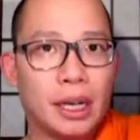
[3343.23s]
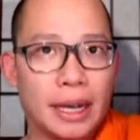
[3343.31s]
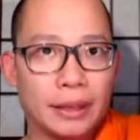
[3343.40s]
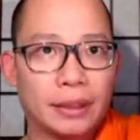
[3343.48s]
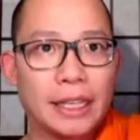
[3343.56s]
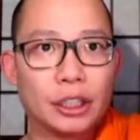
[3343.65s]

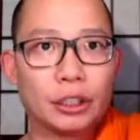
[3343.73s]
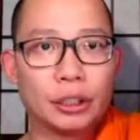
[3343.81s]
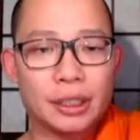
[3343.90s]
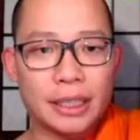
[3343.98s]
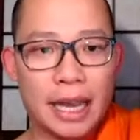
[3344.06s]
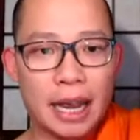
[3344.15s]
And thank
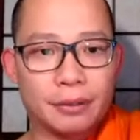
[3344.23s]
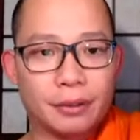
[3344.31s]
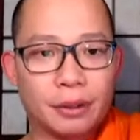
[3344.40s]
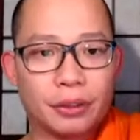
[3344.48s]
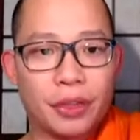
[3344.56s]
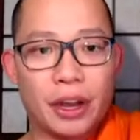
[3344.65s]
goodness I have
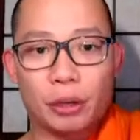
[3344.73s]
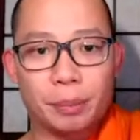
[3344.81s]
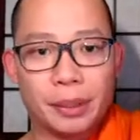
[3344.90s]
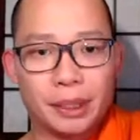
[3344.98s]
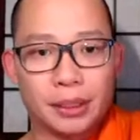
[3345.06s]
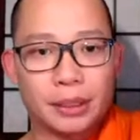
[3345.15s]

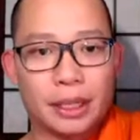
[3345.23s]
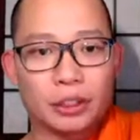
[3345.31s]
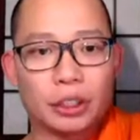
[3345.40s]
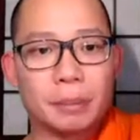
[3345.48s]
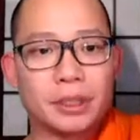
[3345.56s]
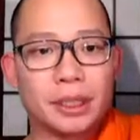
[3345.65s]
therapists that
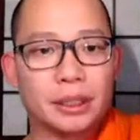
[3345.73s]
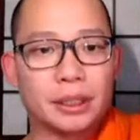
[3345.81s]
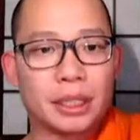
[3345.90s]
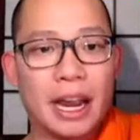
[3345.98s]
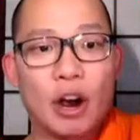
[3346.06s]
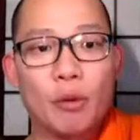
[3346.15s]
jumps in
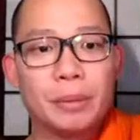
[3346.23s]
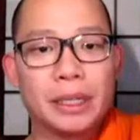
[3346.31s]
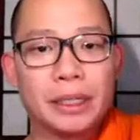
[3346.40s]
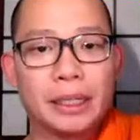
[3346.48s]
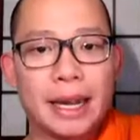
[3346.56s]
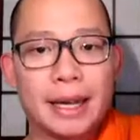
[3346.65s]
to help
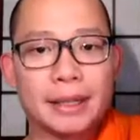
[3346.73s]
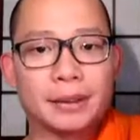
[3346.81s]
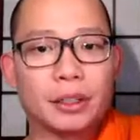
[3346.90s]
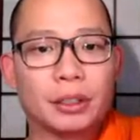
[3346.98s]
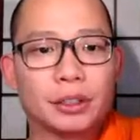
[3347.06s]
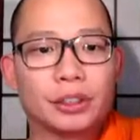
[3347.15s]
me. And
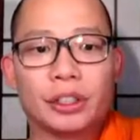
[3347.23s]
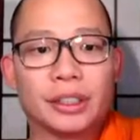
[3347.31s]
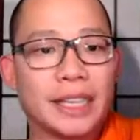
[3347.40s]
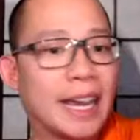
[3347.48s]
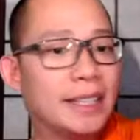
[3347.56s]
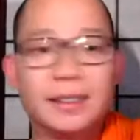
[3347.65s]
there are
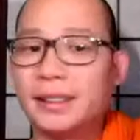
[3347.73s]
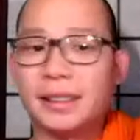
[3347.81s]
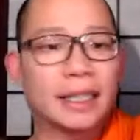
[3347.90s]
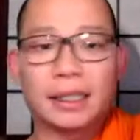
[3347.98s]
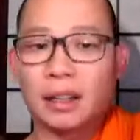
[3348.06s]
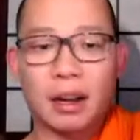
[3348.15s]
certain cases
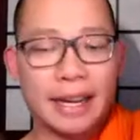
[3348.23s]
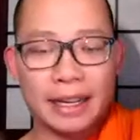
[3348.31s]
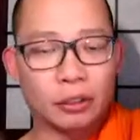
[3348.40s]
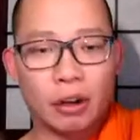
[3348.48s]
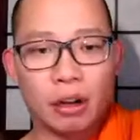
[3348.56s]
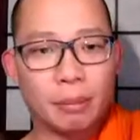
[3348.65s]
I cannot
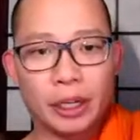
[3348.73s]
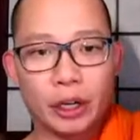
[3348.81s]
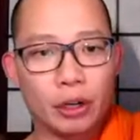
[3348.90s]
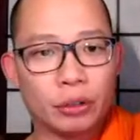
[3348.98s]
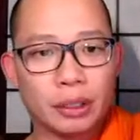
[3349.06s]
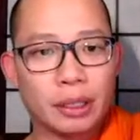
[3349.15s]
handle on my
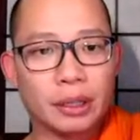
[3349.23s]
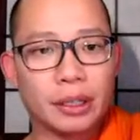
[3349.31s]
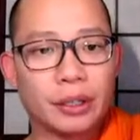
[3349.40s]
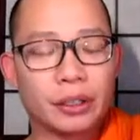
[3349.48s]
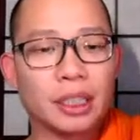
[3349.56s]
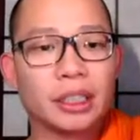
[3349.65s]
own.
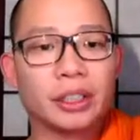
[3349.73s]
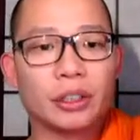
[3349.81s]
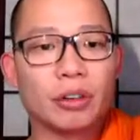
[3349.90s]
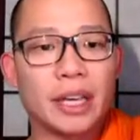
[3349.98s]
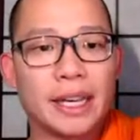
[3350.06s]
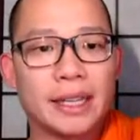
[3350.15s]
There are
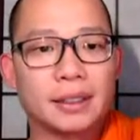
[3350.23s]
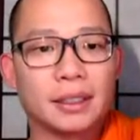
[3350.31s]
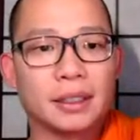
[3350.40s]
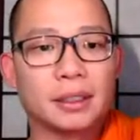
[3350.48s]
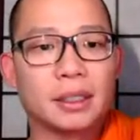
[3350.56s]
clinical cases.